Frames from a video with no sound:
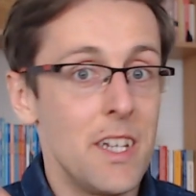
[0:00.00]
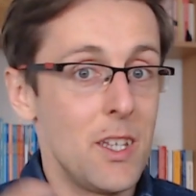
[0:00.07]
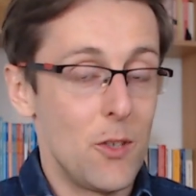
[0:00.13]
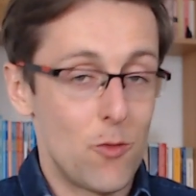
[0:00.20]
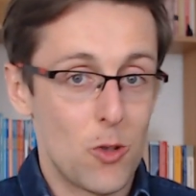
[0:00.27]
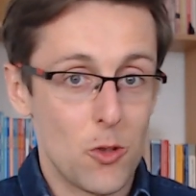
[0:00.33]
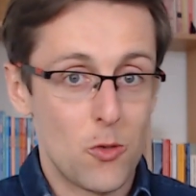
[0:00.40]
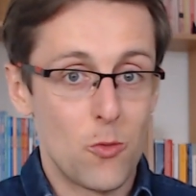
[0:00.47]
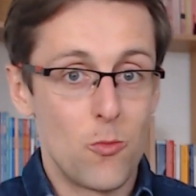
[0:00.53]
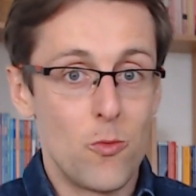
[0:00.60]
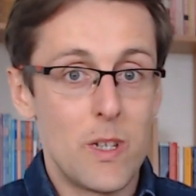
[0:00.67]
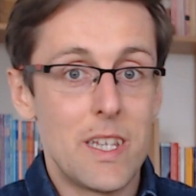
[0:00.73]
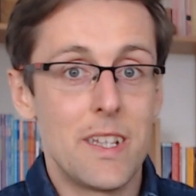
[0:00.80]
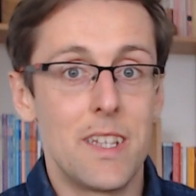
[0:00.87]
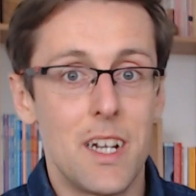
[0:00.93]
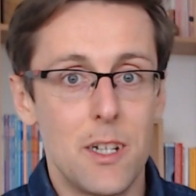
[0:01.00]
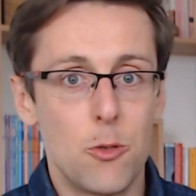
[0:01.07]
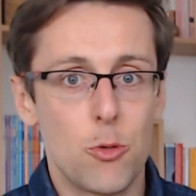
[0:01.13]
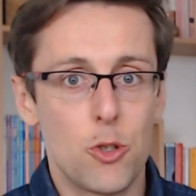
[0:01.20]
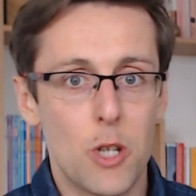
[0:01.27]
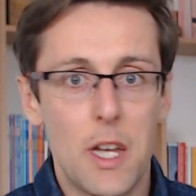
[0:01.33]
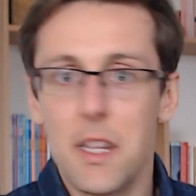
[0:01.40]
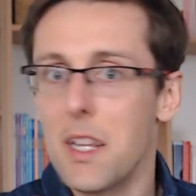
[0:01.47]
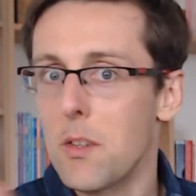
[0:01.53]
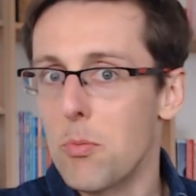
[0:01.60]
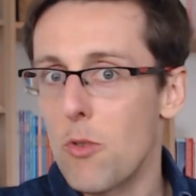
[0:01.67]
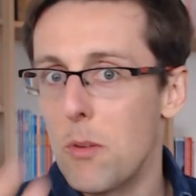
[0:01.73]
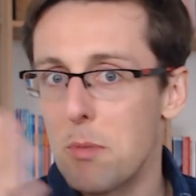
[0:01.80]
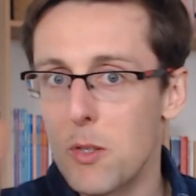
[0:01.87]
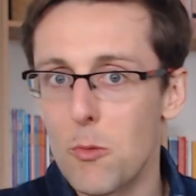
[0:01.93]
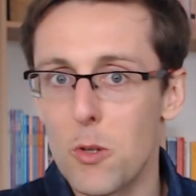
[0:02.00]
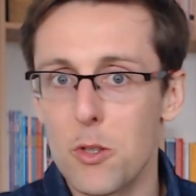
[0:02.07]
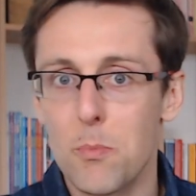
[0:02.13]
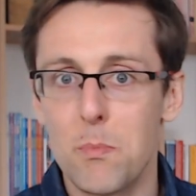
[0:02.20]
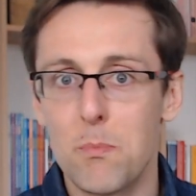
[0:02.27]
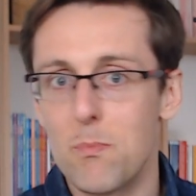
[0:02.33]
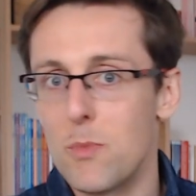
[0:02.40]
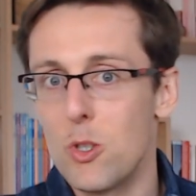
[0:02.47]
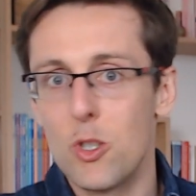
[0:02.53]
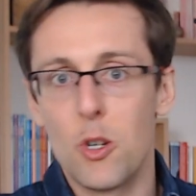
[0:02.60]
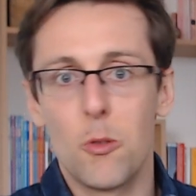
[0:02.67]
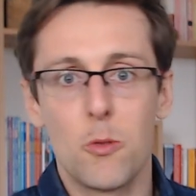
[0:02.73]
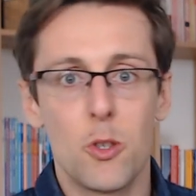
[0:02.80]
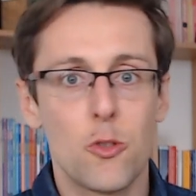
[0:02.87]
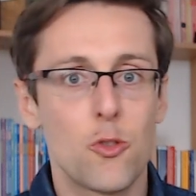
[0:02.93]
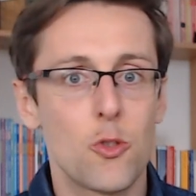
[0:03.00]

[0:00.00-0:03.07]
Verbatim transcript: You've got to read the literature. And that's probably what, you know, your